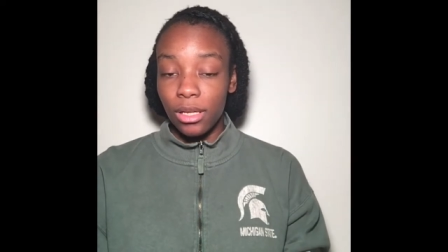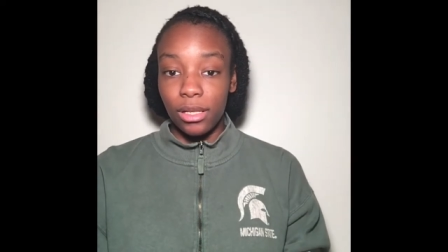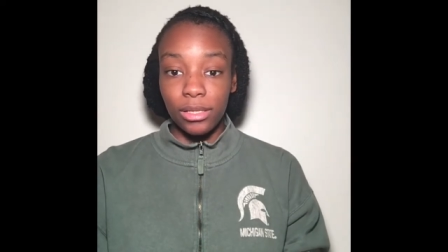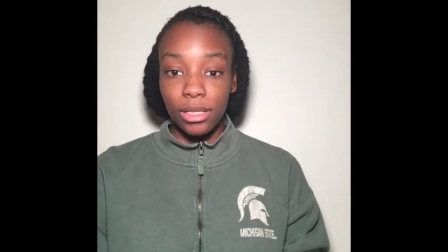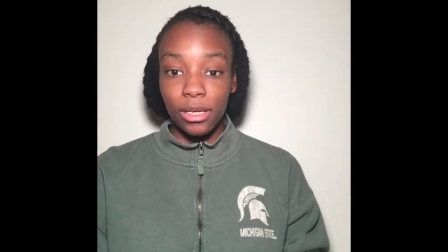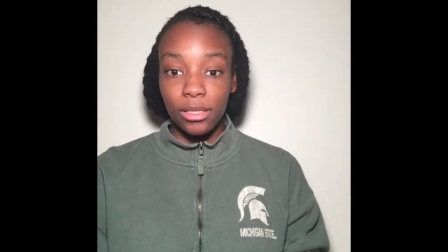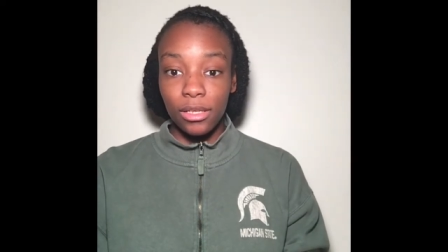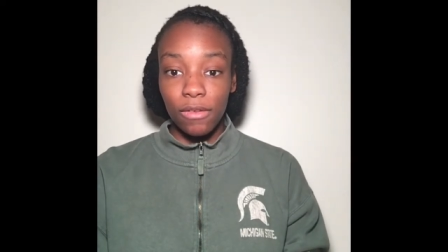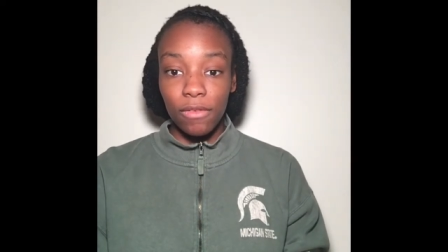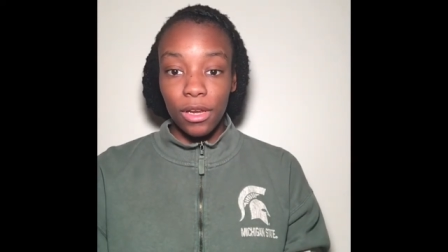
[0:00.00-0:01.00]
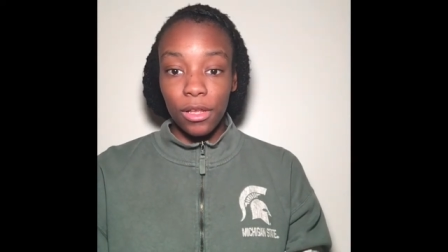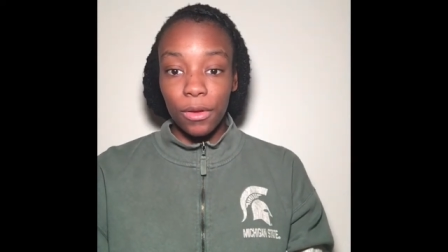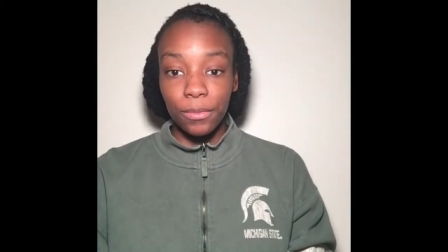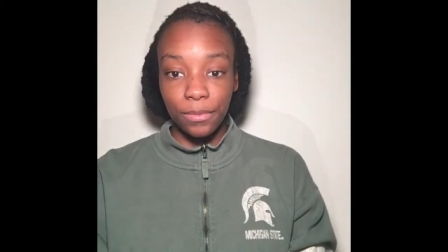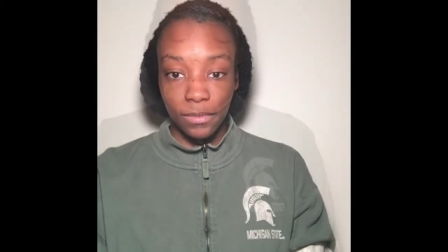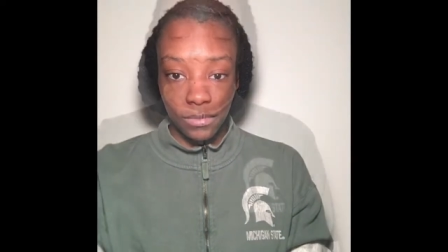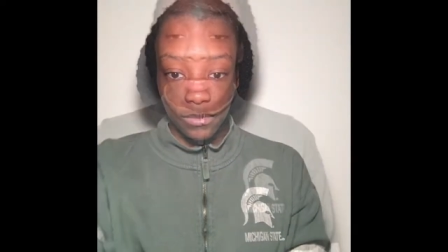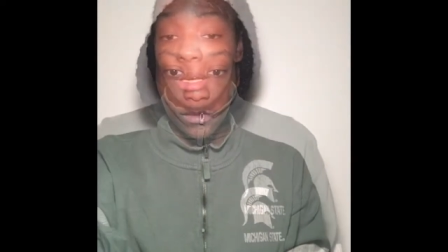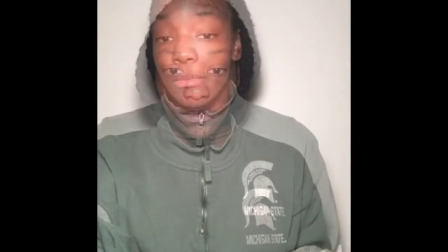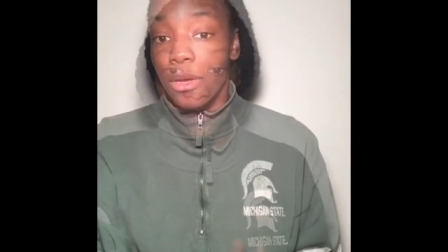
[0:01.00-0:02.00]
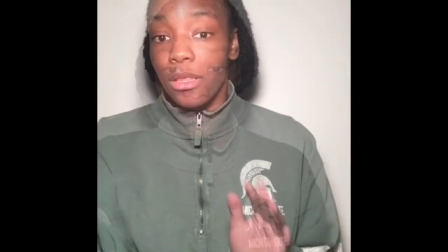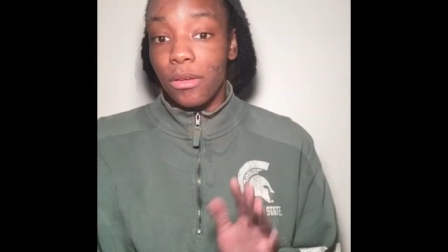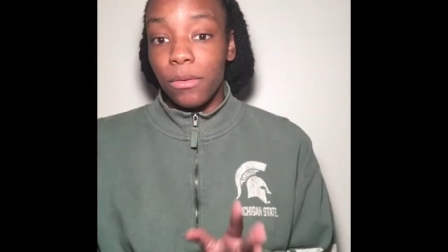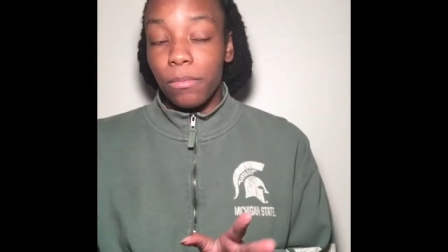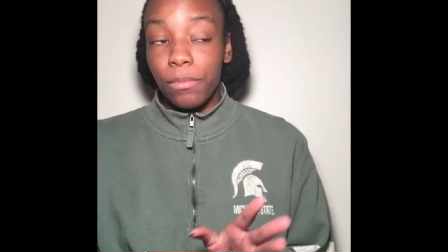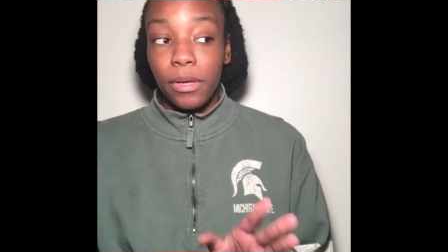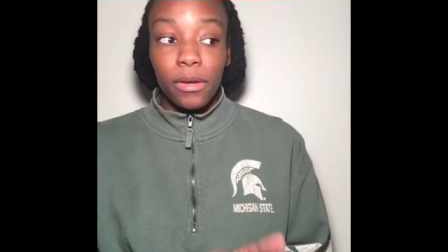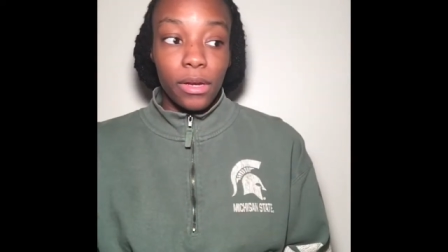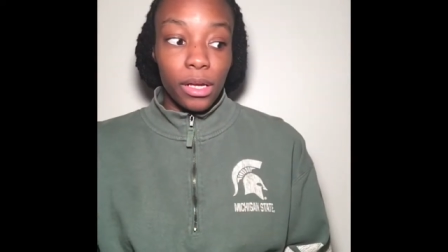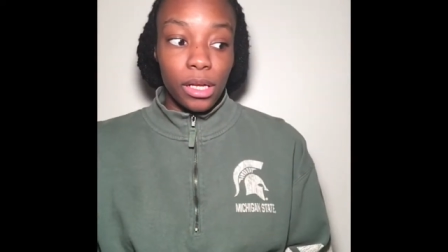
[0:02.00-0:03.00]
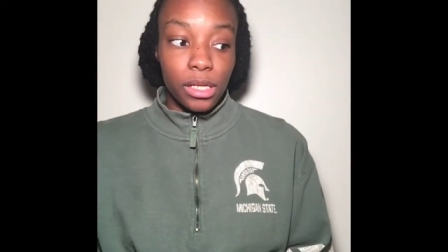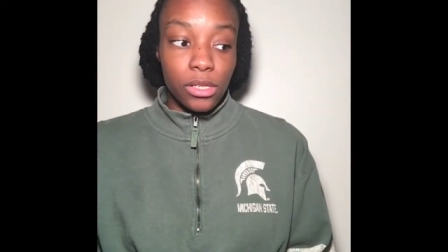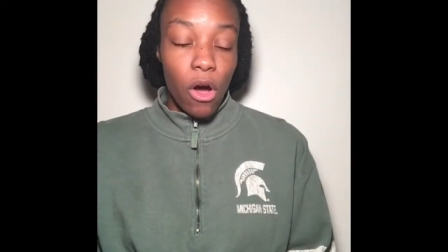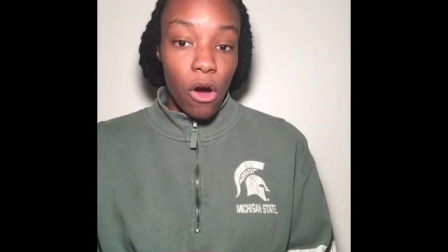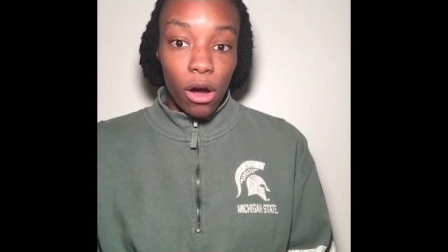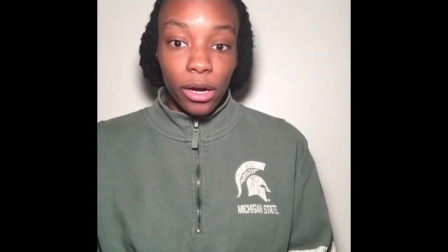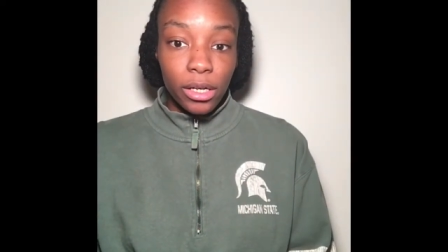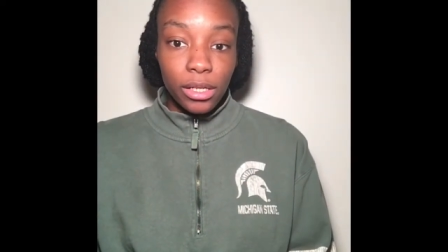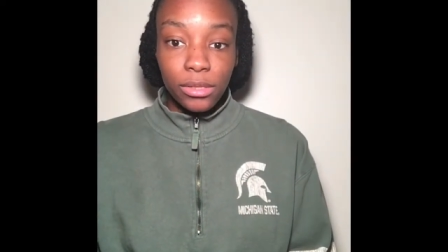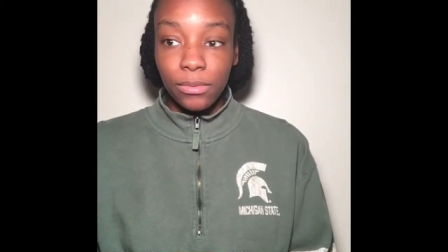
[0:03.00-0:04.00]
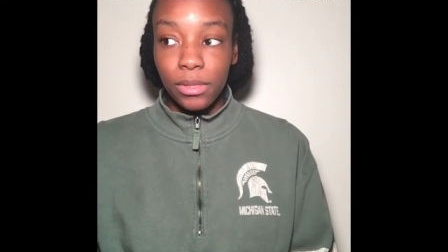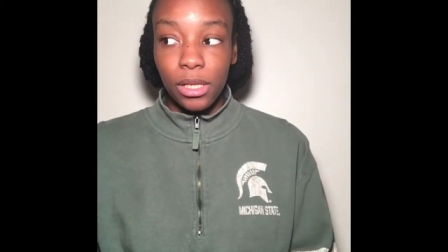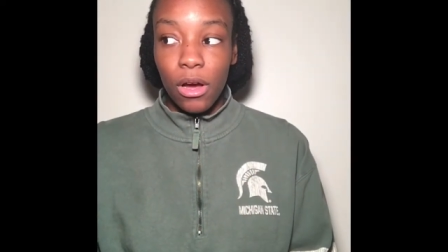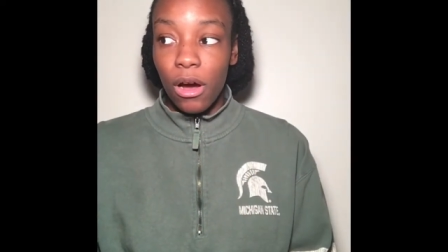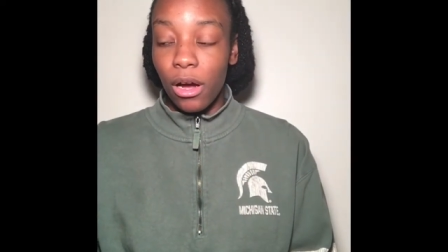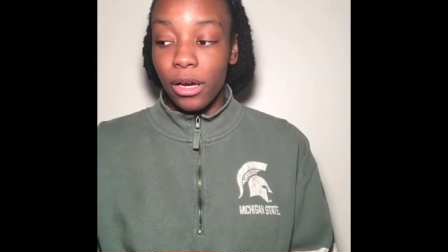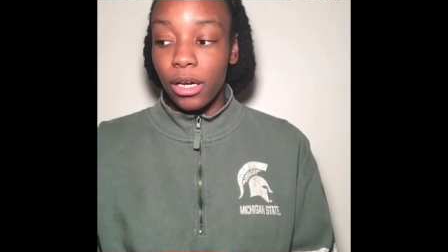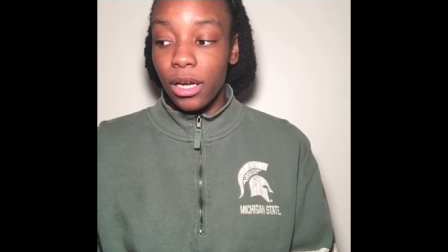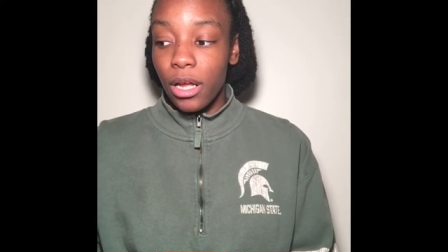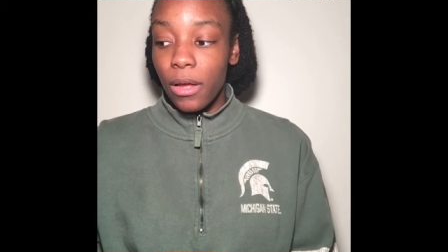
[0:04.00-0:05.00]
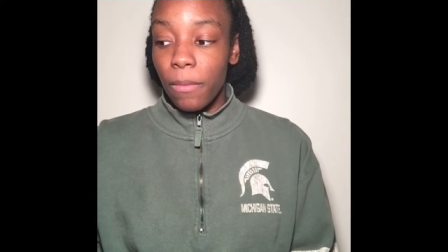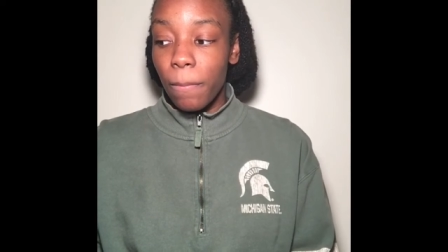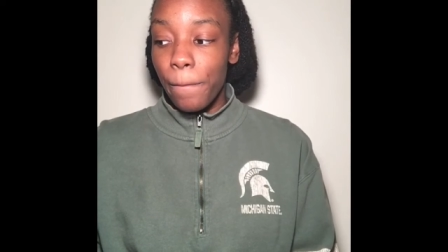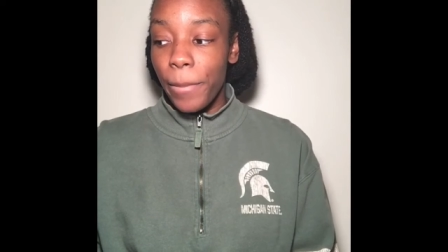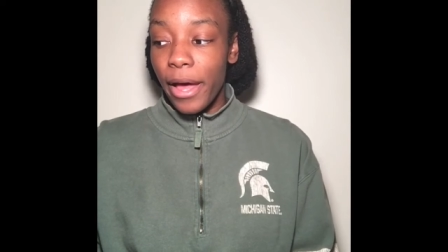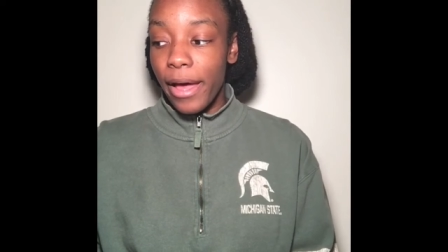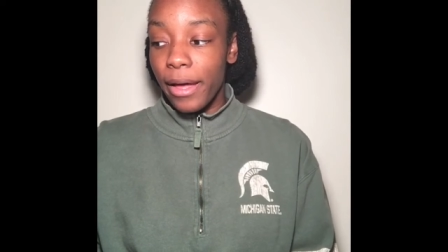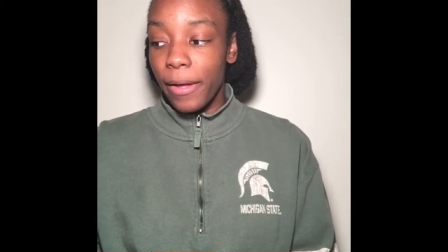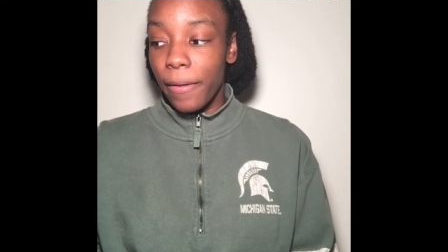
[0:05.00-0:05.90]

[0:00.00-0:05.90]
let's get into the video. Being a mother, period, is hard. It's really hard. But